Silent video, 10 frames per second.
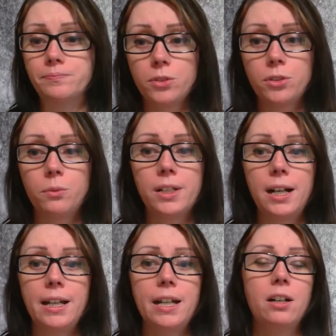So when
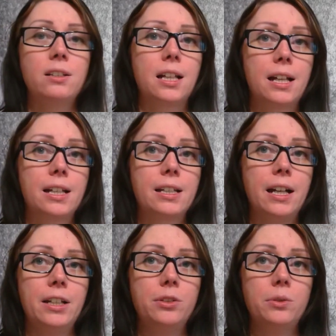I outline,
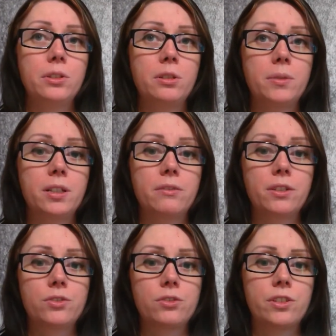I do a little bit of
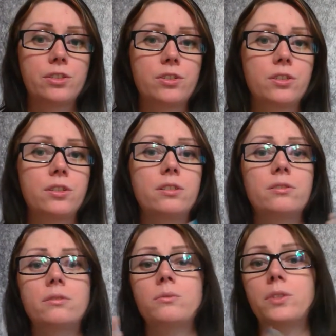the
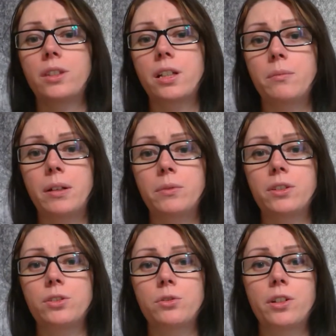traditional combined with
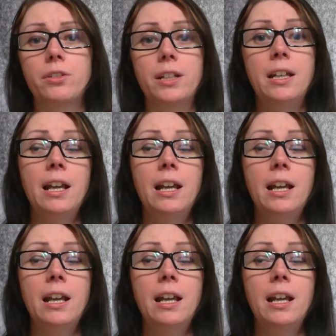the story grid.